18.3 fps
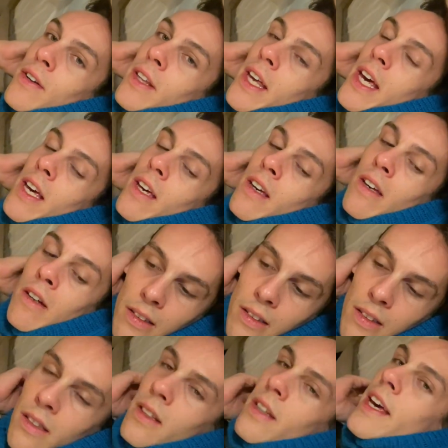Lake.
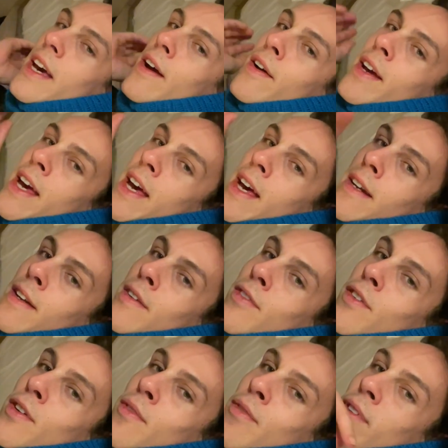Carrie Ann,
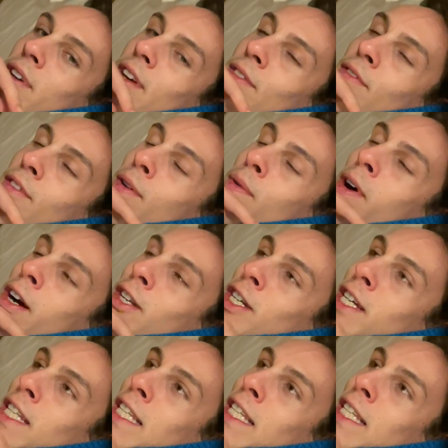if you're watching